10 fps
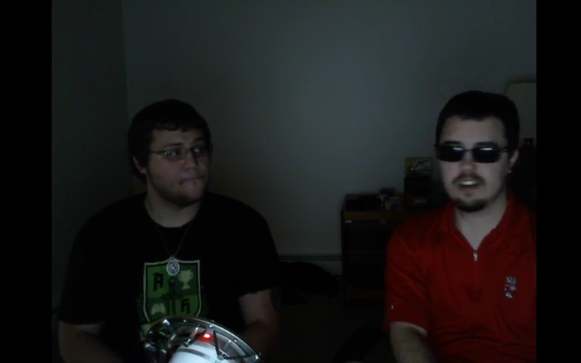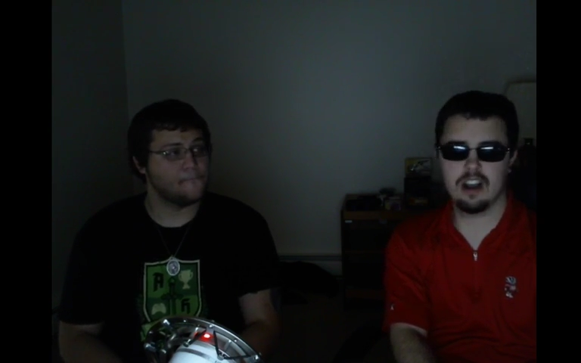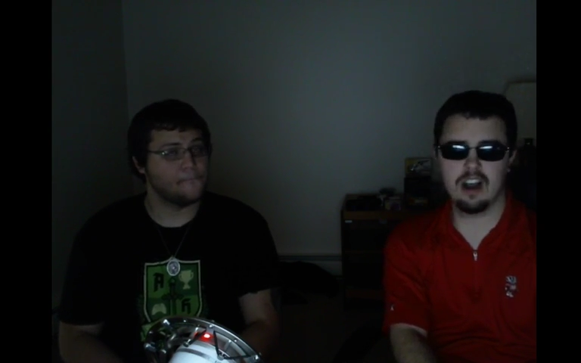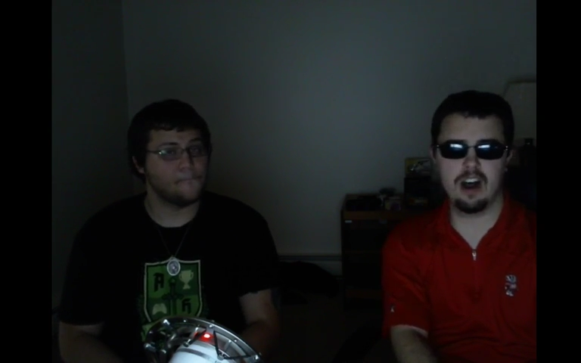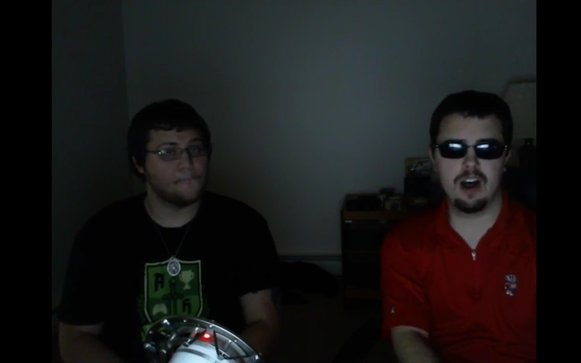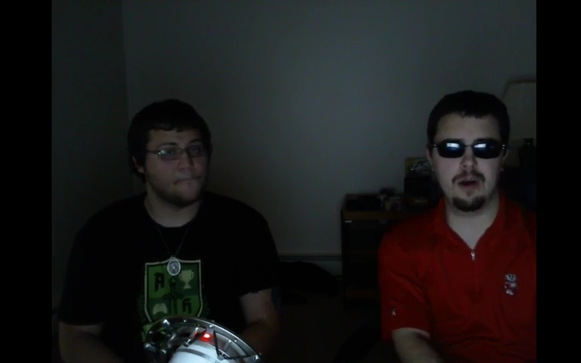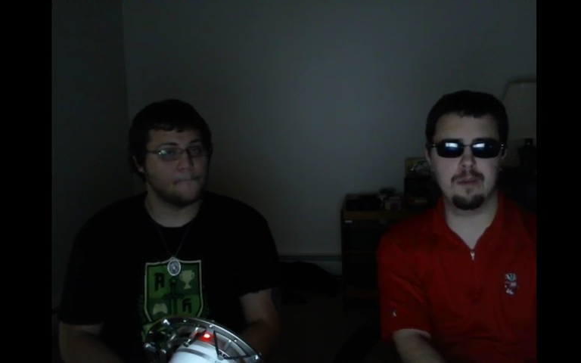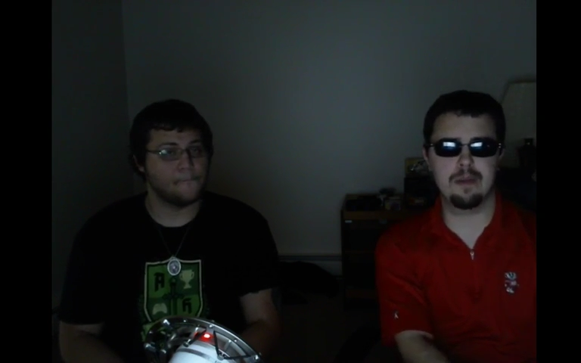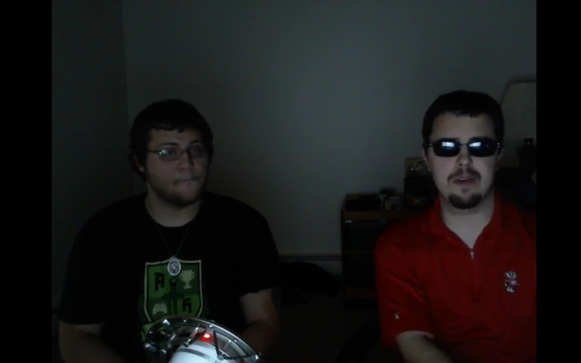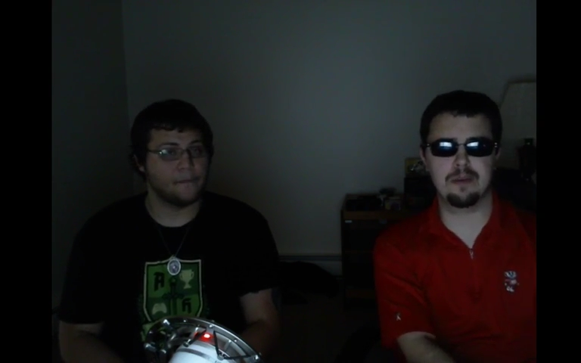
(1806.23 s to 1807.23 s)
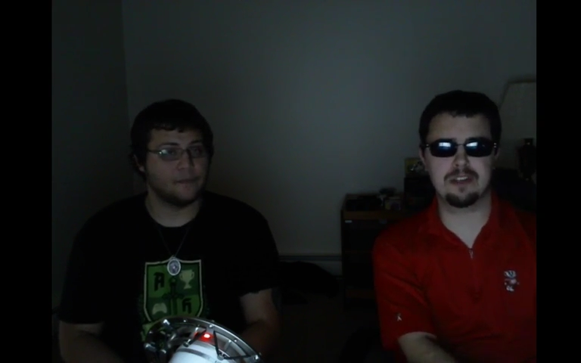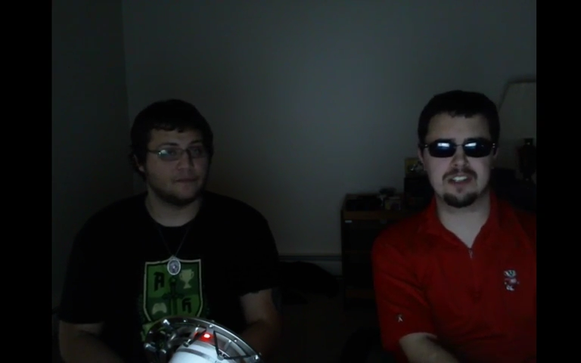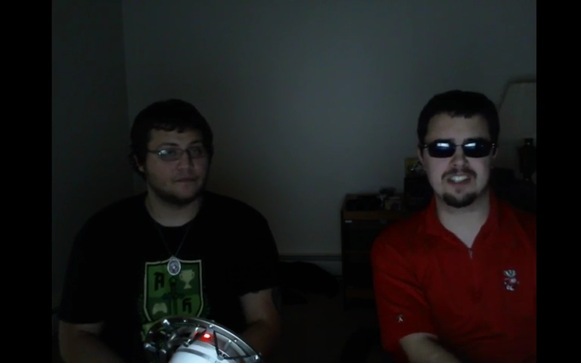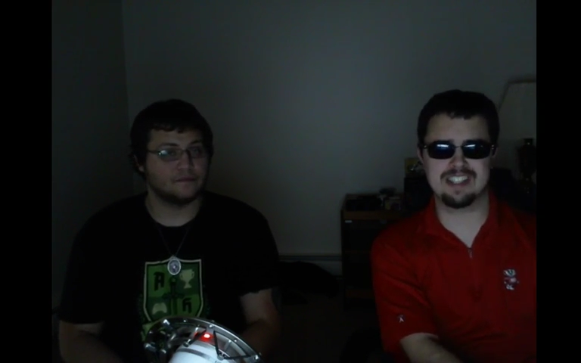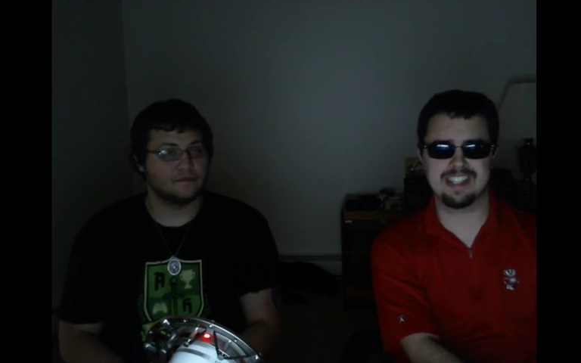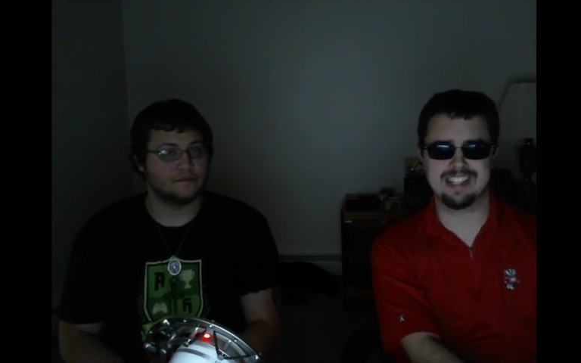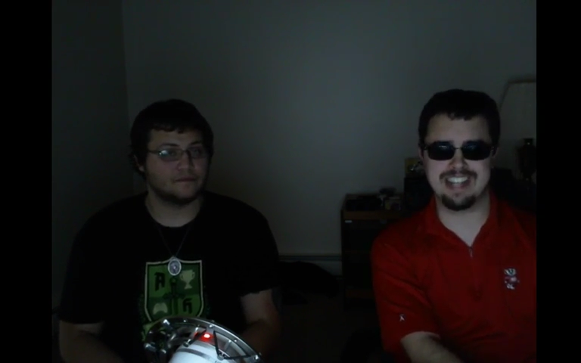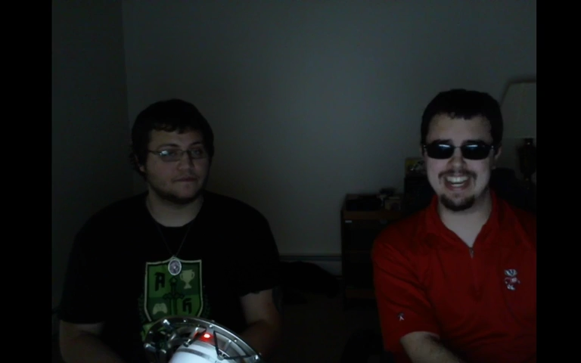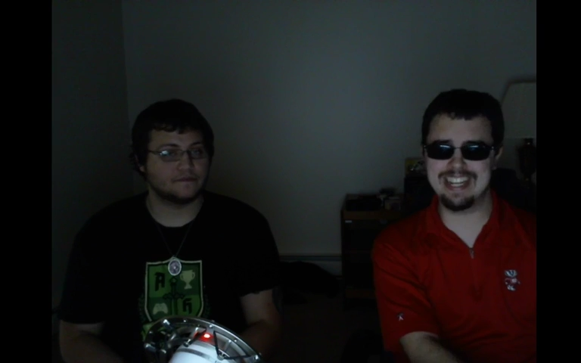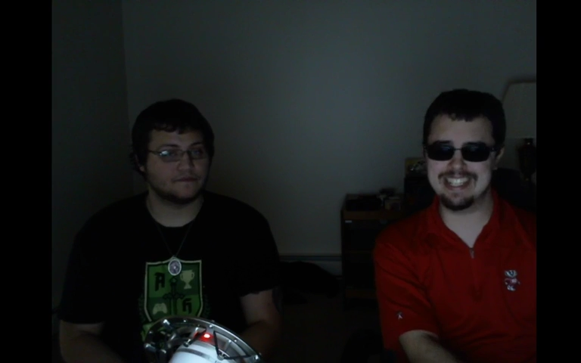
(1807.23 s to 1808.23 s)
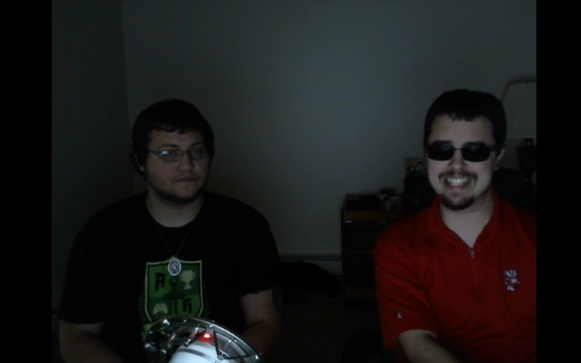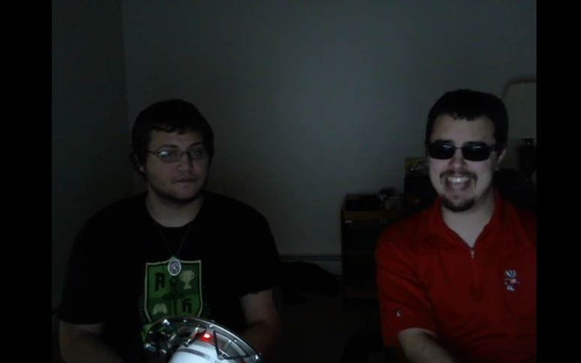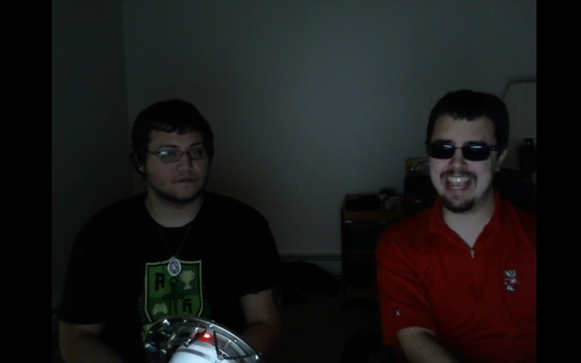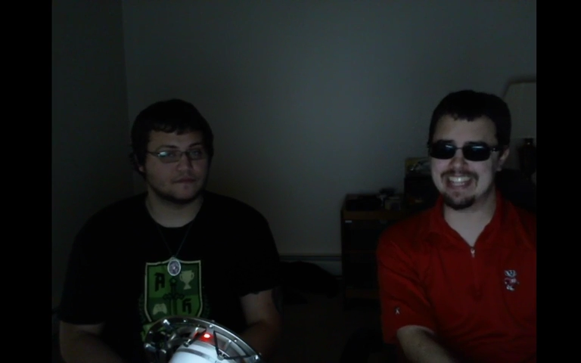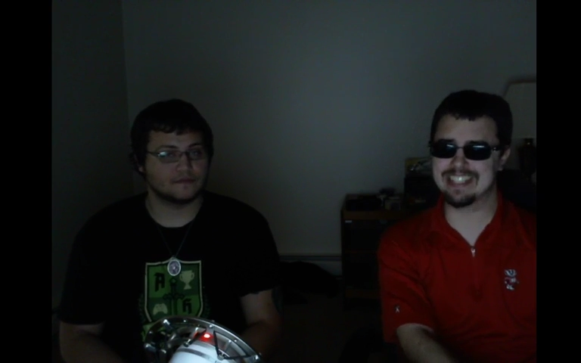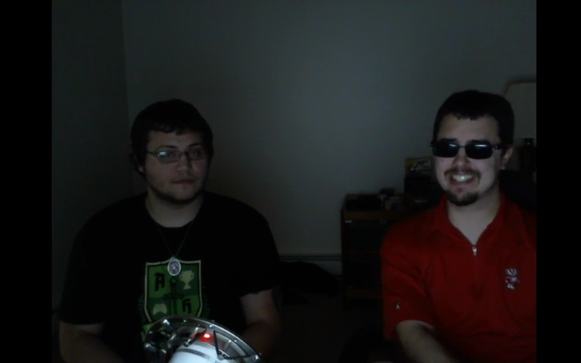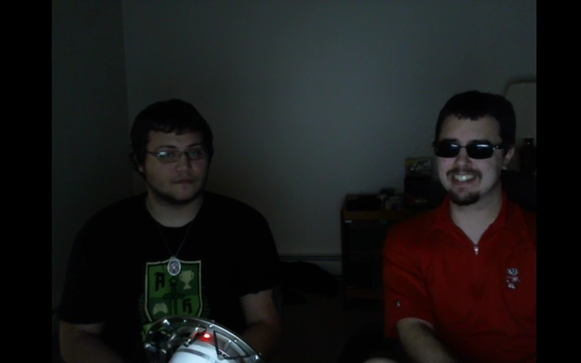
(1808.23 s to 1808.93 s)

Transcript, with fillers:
Speaker 1: um, which is Steins Gate